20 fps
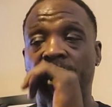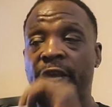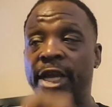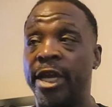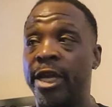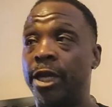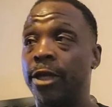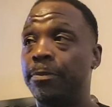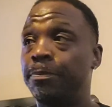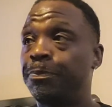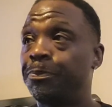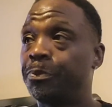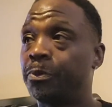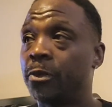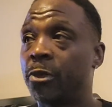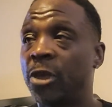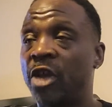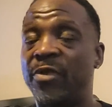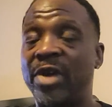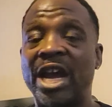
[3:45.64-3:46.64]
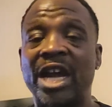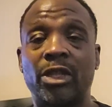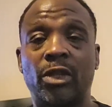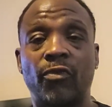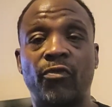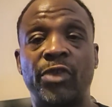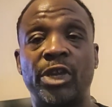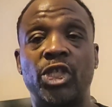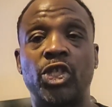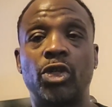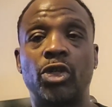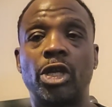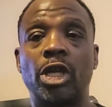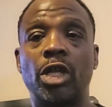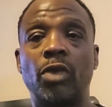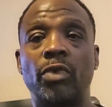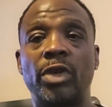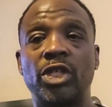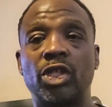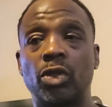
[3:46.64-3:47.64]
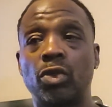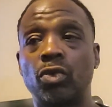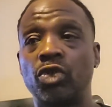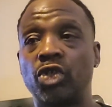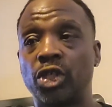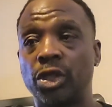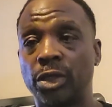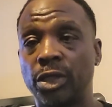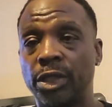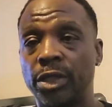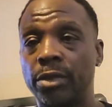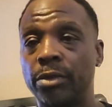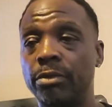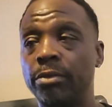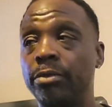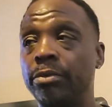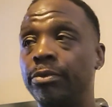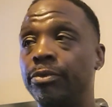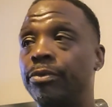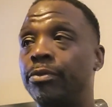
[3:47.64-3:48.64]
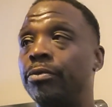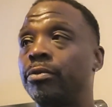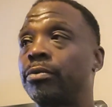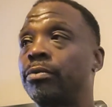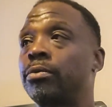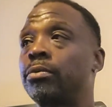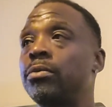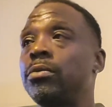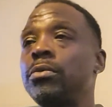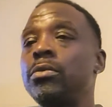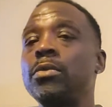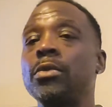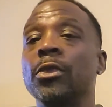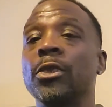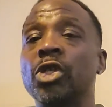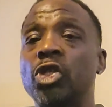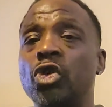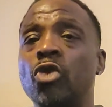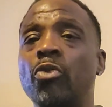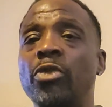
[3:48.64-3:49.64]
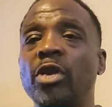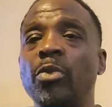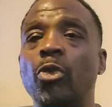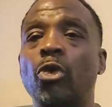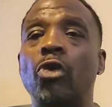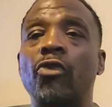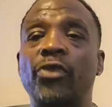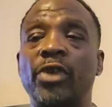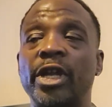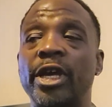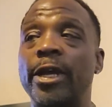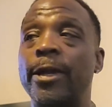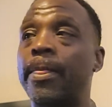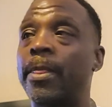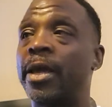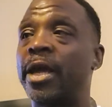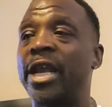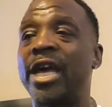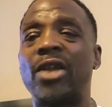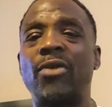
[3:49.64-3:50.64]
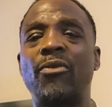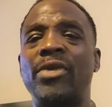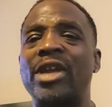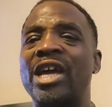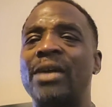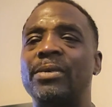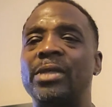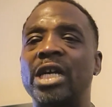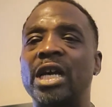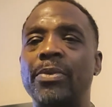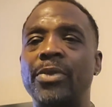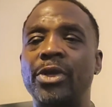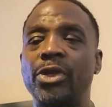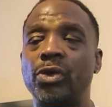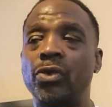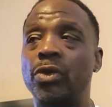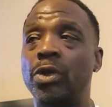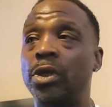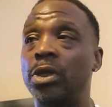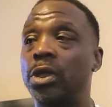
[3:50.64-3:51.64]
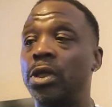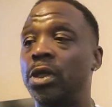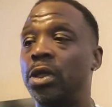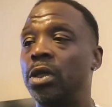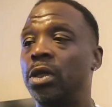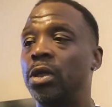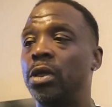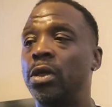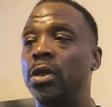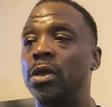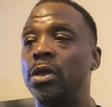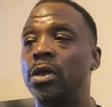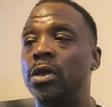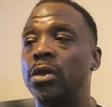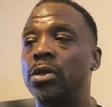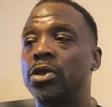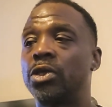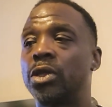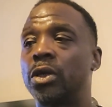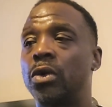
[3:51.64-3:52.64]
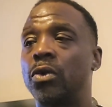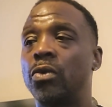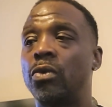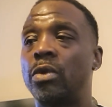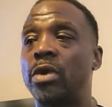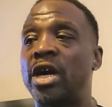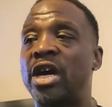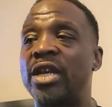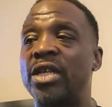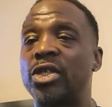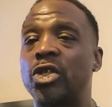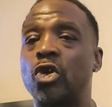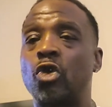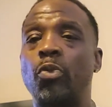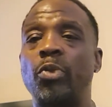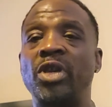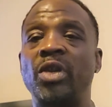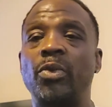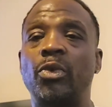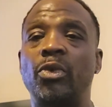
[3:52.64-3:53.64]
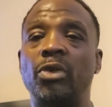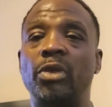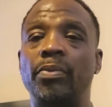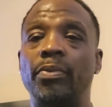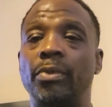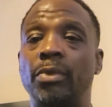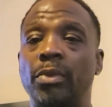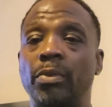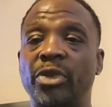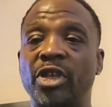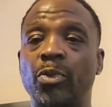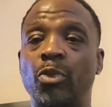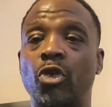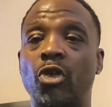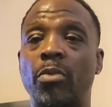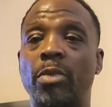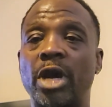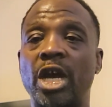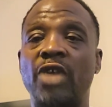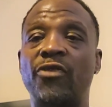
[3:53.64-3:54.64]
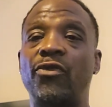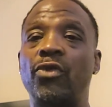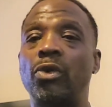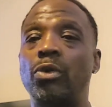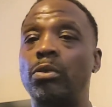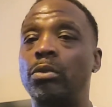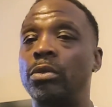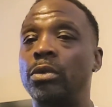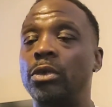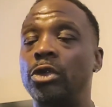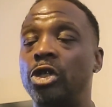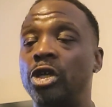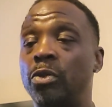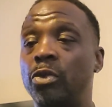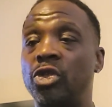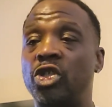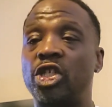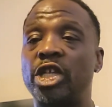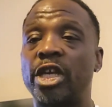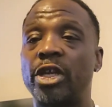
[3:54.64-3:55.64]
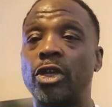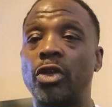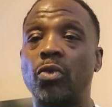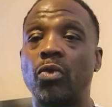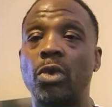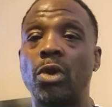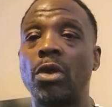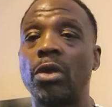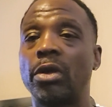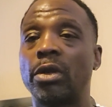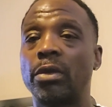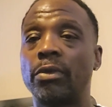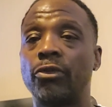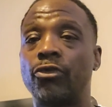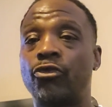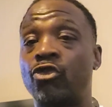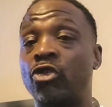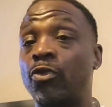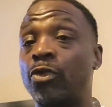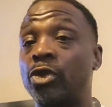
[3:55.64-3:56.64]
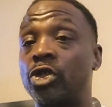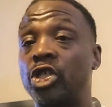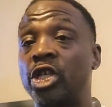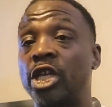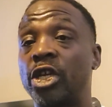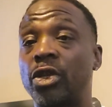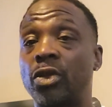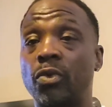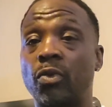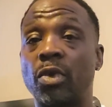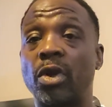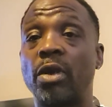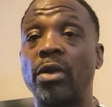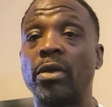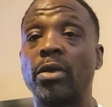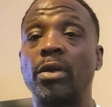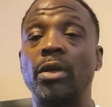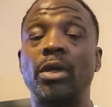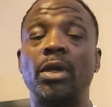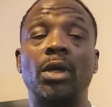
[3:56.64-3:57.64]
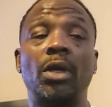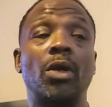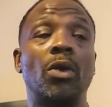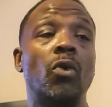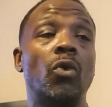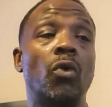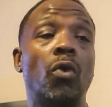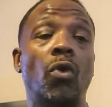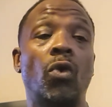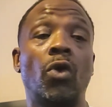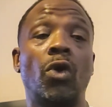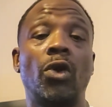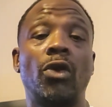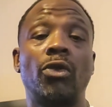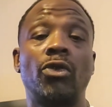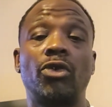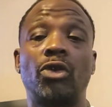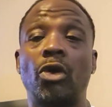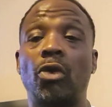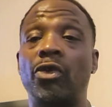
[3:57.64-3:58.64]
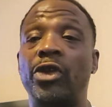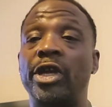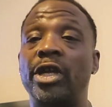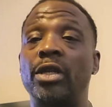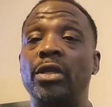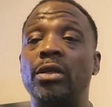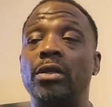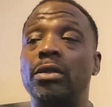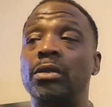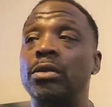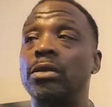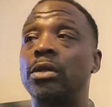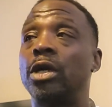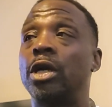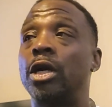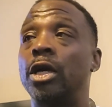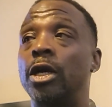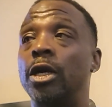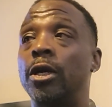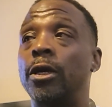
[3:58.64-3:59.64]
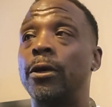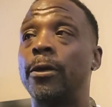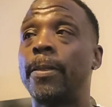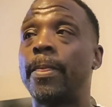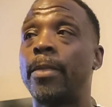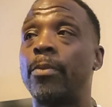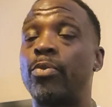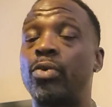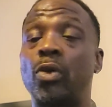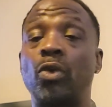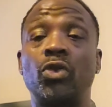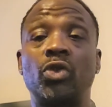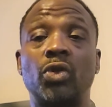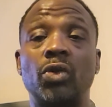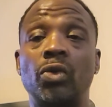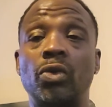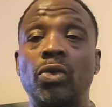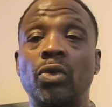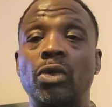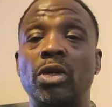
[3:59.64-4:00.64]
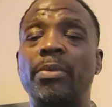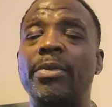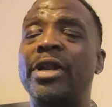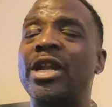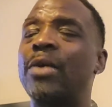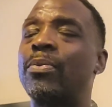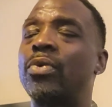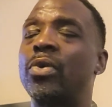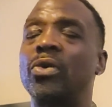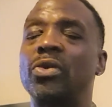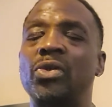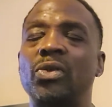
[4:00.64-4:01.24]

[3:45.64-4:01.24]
and if I have to fix your color resolutions, it's going to be more for that, and I don't really have time to do it. So I just hope people to be more mindful, double check your work, triple check your work, or go get Pro Tools. I mean, not Pro